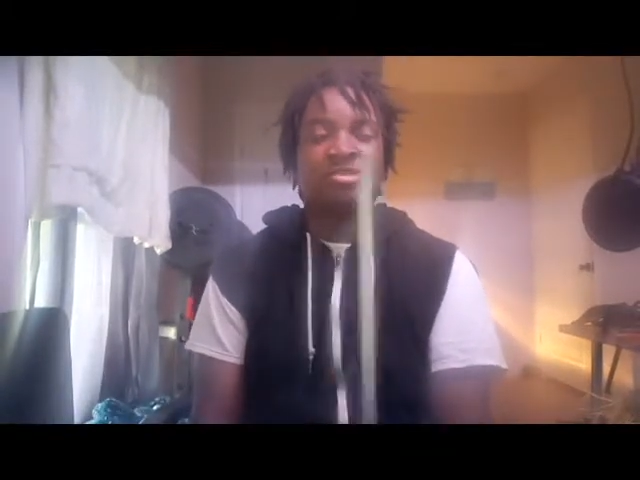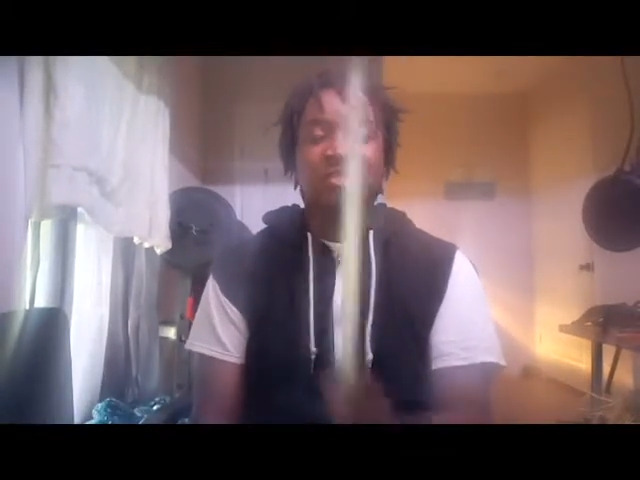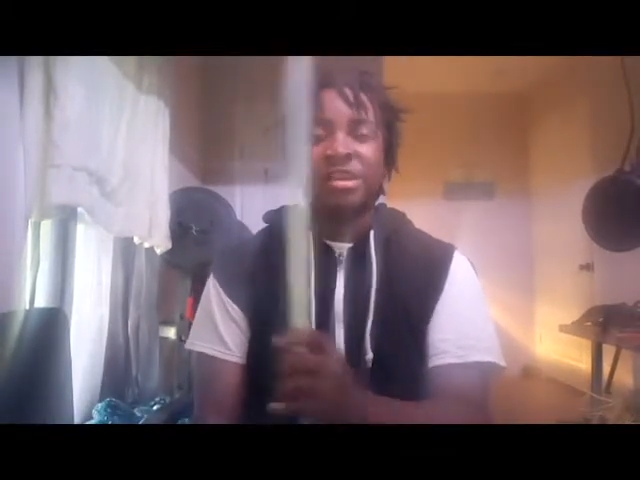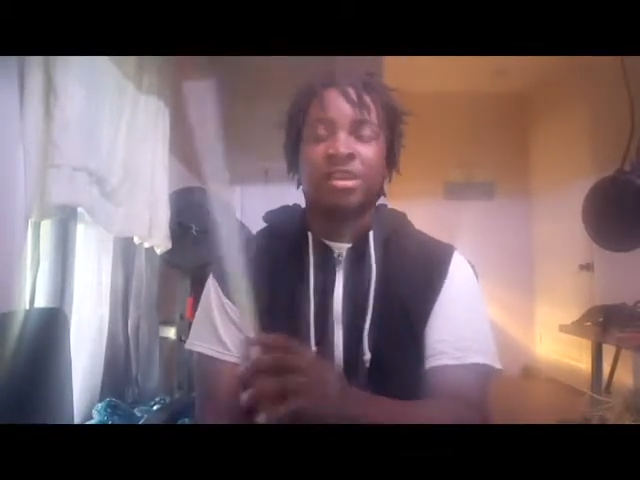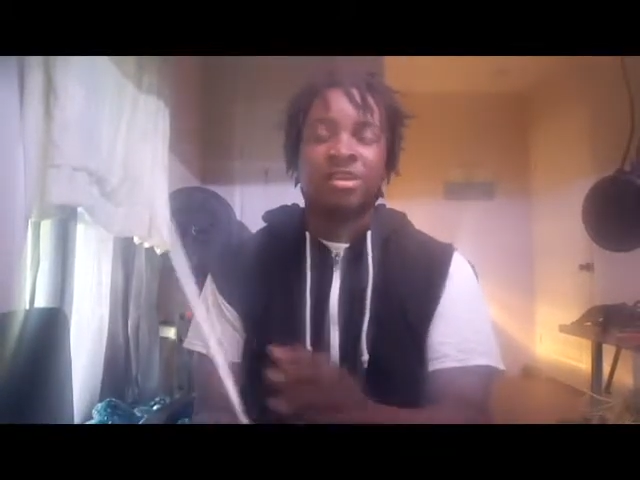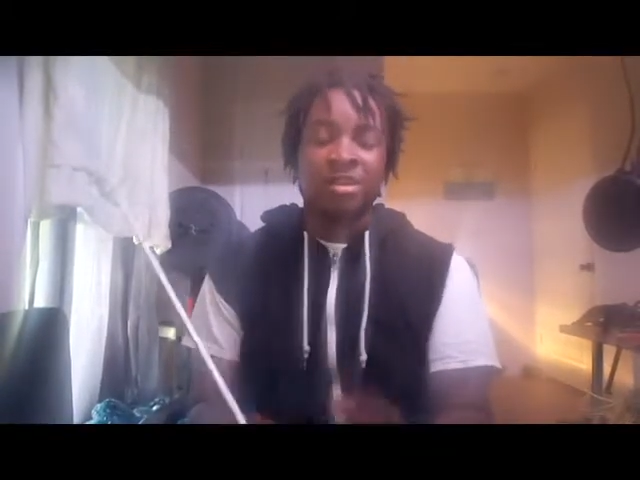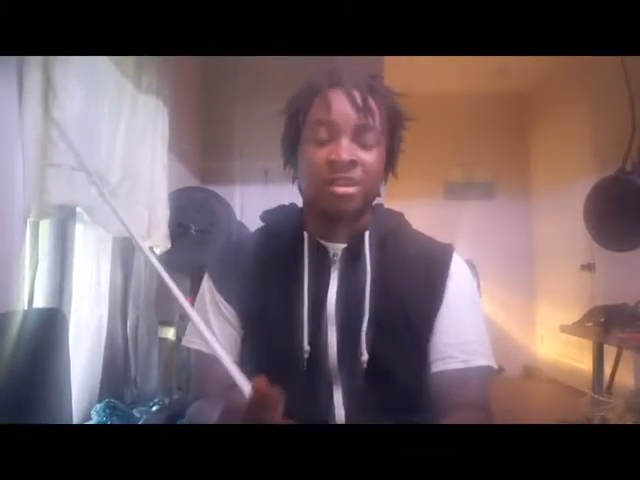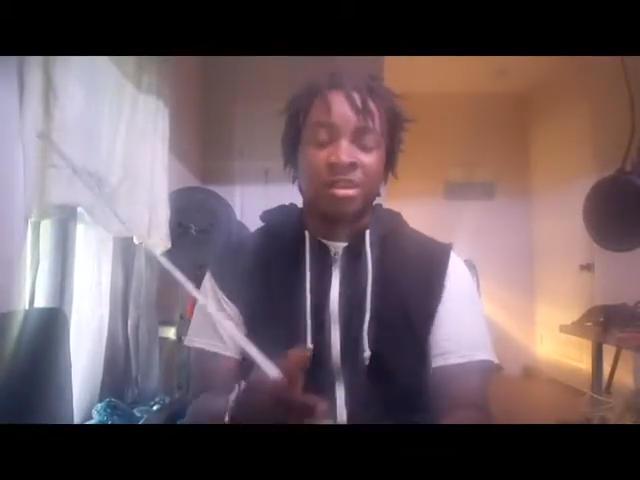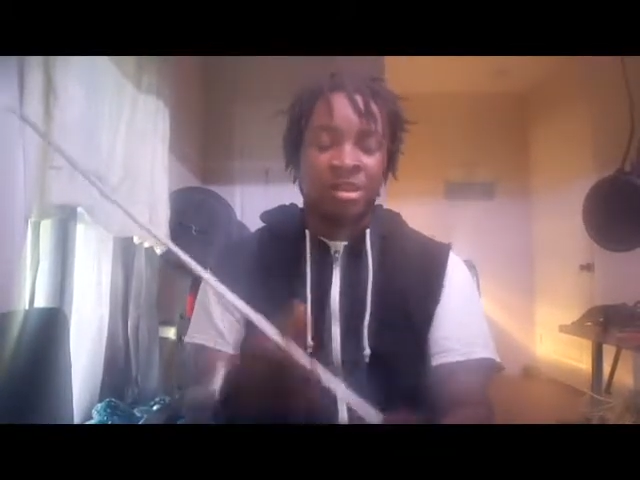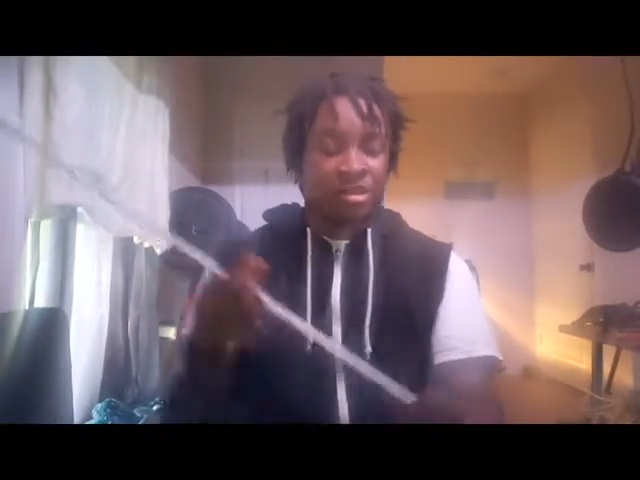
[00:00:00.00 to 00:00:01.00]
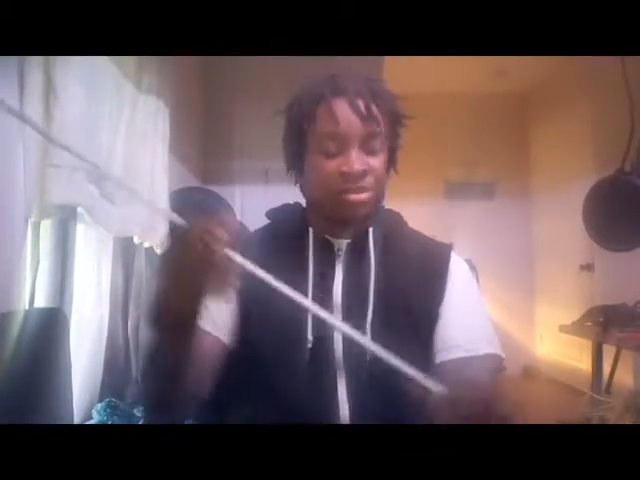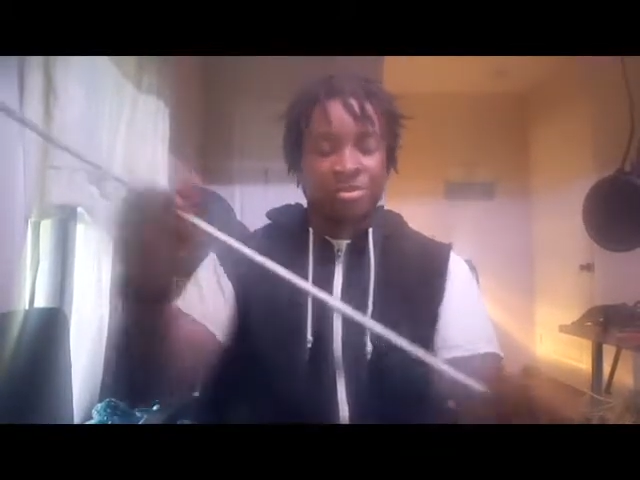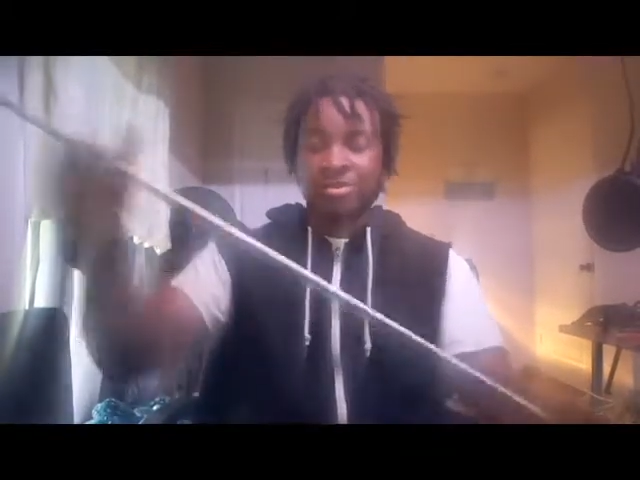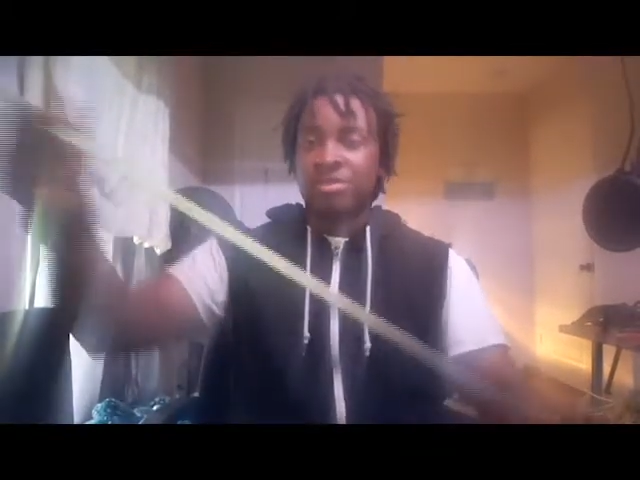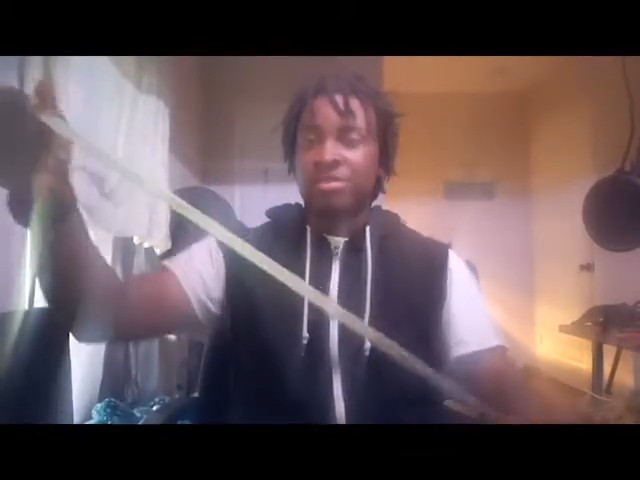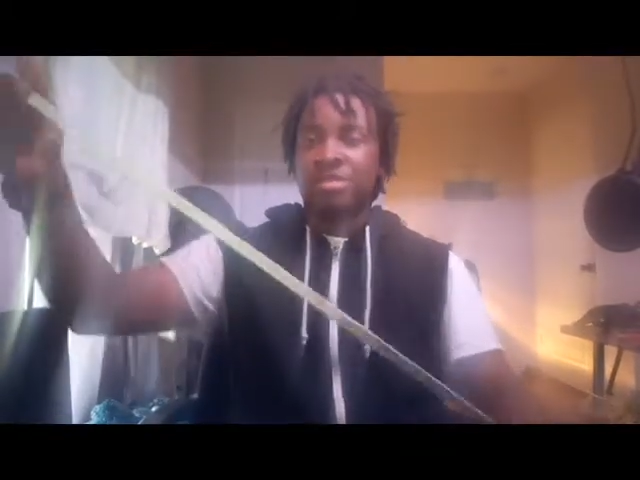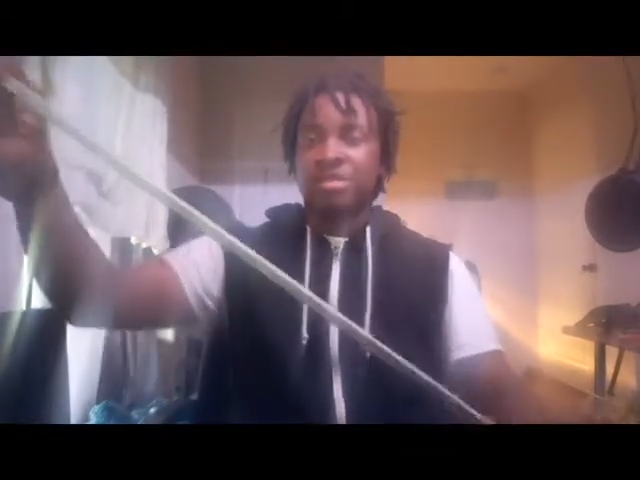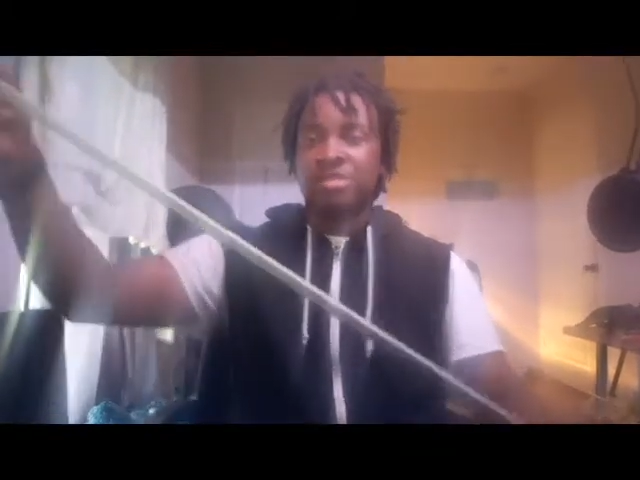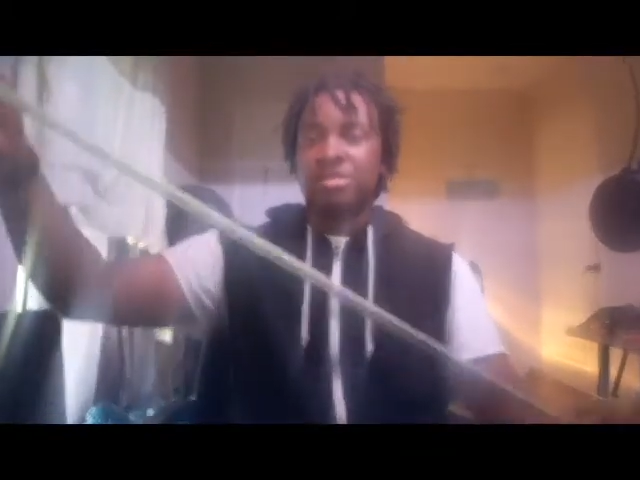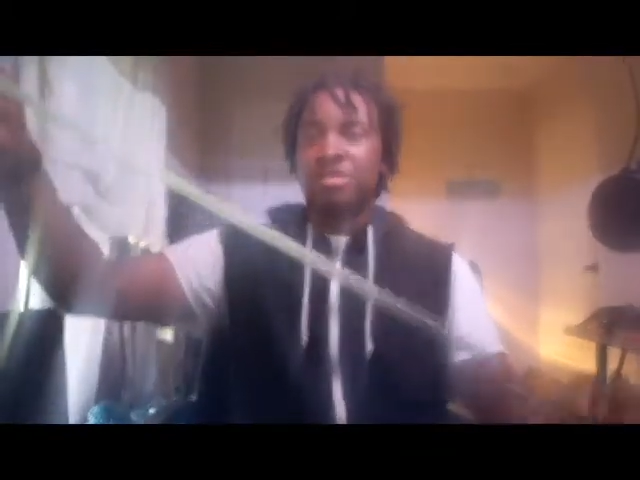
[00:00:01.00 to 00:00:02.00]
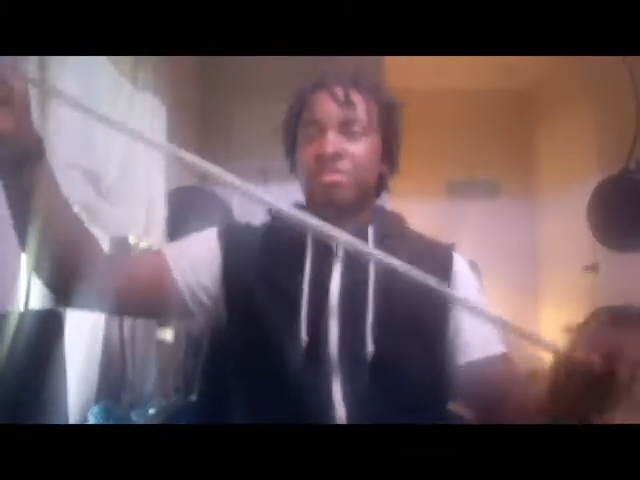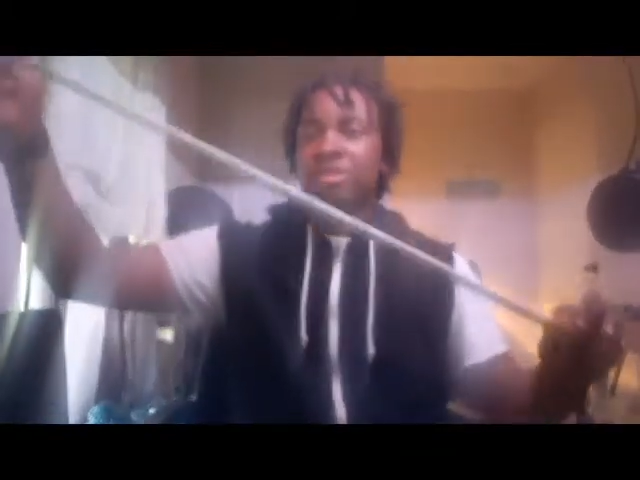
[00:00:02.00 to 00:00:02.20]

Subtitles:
you get two 36-inch